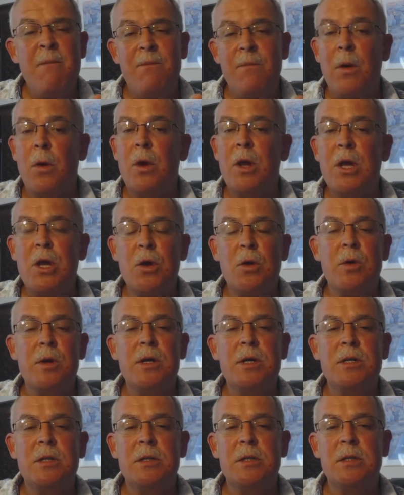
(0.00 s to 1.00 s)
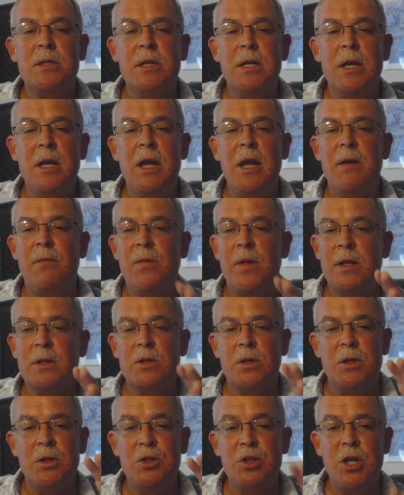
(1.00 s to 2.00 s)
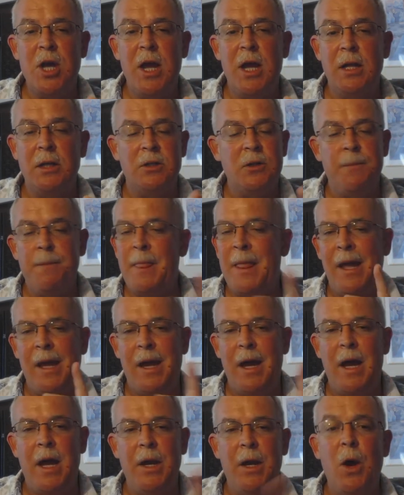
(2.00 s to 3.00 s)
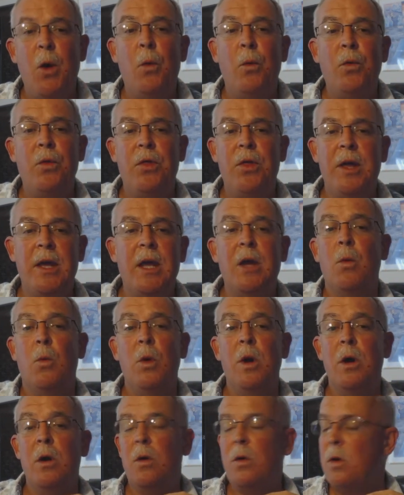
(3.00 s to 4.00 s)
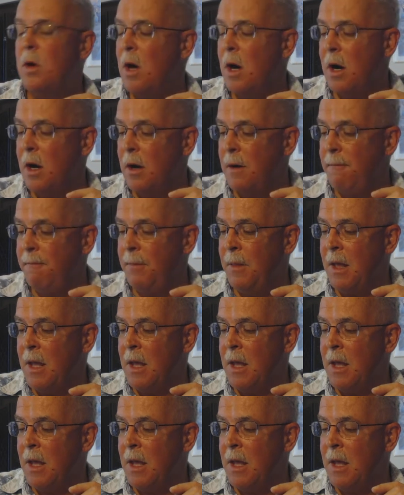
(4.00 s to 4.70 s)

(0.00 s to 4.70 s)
Very curious to see if that's going to change. I don't think it will. I